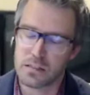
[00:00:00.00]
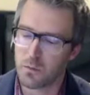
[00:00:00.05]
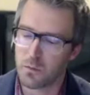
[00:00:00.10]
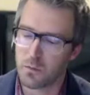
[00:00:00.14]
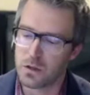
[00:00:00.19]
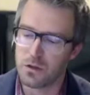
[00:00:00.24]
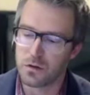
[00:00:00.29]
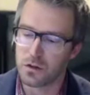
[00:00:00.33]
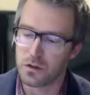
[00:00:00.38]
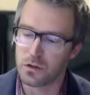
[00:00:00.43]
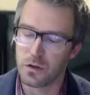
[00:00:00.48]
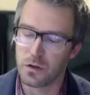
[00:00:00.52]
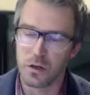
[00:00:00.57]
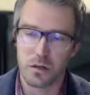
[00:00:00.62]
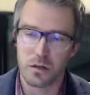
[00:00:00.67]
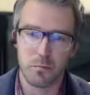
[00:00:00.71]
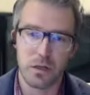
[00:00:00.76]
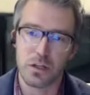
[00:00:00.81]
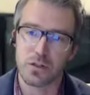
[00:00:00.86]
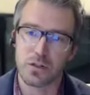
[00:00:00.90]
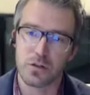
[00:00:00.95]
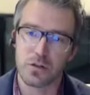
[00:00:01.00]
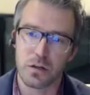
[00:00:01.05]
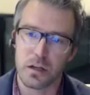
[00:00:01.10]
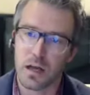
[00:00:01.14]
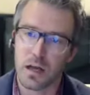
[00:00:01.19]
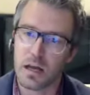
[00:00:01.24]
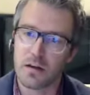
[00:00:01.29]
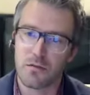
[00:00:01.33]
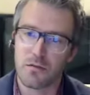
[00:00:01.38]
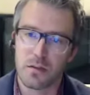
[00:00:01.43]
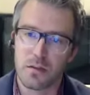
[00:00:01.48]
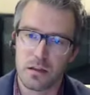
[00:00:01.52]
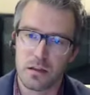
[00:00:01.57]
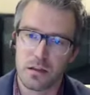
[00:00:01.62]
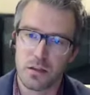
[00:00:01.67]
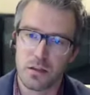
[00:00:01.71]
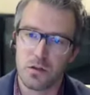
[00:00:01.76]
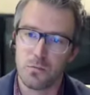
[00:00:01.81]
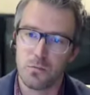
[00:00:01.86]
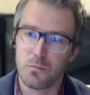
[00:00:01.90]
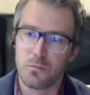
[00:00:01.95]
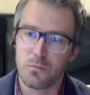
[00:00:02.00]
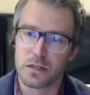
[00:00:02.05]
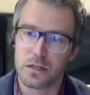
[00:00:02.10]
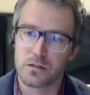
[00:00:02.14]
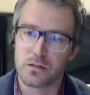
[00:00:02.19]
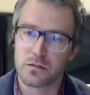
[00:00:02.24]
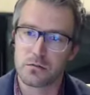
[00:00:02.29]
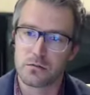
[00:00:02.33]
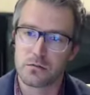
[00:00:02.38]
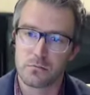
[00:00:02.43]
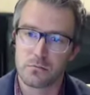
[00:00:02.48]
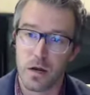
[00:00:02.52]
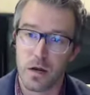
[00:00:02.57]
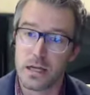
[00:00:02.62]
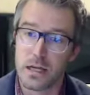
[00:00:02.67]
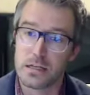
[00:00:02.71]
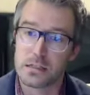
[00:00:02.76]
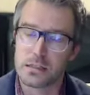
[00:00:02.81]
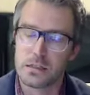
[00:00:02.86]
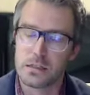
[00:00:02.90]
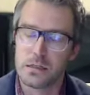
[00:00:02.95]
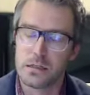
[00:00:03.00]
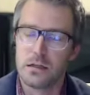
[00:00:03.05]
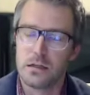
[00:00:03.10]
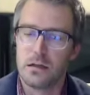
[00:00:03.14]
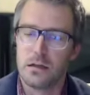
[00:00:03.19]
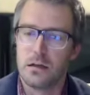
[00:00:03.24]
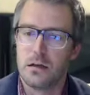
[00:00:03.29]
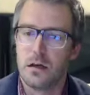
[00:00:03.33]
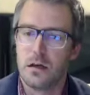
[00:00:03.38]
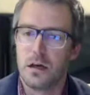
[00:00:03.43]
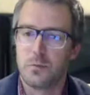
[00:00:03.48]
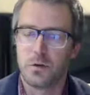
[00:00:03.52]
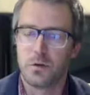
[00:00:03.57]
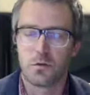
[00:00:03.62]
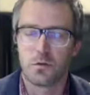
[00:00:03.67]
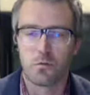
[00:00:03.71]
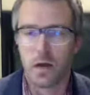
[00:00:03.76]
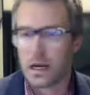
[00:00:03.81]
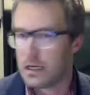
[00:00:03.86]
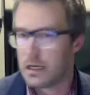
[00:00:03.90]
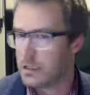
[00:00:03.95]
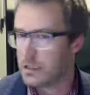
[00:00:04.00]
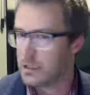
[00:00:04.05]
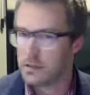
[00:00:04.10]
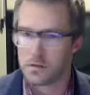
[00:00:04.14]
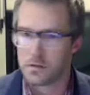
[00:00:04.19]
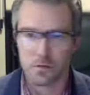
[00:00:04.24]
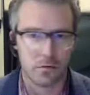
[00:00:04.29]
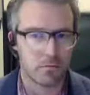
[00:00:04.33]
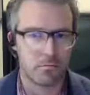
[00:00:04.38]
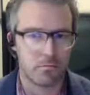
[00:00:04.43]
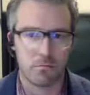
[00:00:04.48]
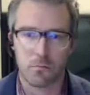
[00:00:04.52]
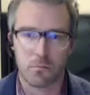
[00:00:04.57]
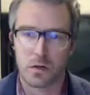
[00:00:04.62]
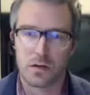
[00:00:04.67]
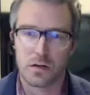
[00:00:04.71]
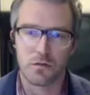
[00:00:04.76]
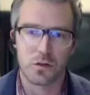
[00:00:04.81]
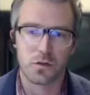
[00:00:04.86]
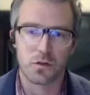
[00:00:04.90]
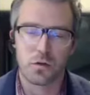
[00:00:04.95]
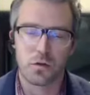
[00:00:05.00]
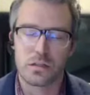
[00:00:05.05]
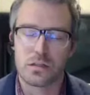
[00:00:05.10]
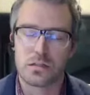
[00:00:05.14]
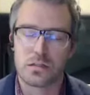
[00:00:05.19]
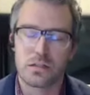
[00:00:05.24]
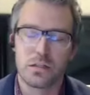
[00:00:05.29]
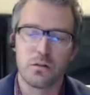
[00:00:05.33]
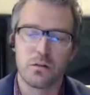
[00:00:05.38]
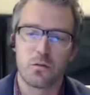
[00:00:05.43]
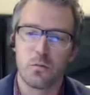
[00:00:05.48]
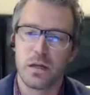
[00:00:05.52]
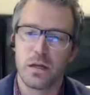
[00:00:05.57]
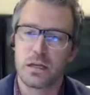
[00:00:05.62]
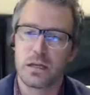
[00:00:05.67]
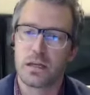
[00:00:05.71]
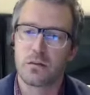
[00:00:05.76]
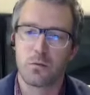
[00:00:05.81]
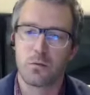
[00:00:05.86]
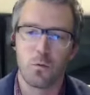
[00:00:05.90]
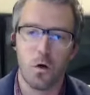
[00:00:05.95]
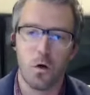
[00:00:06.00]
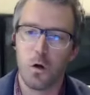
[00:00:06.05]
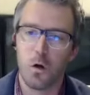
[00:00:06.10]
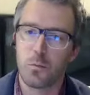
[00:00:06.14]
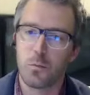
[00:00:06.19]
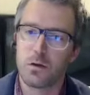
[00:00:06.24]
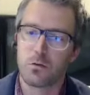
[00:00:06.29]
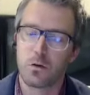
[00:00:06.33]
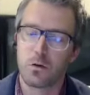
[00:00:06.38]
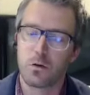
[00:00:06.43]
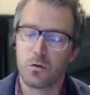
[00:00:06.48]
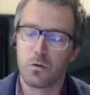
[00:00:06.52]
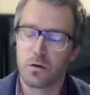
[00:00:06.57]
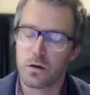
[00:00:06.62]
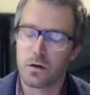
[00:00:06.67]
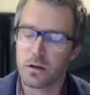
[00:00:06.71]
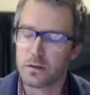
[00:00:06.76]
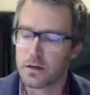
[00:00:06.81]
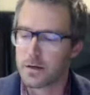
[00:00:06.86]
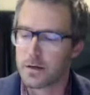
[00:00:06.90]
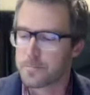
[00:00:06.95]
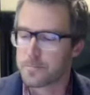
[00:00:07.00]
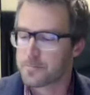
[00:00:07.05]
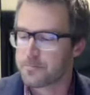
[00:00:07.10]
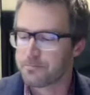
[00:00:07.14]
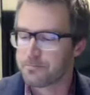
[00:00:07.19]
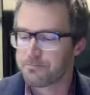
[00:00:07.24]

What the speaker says: That way you can look, make sure it got everything that you picked right. Your write-ins or whatever choices that you are making will all be recorded on there.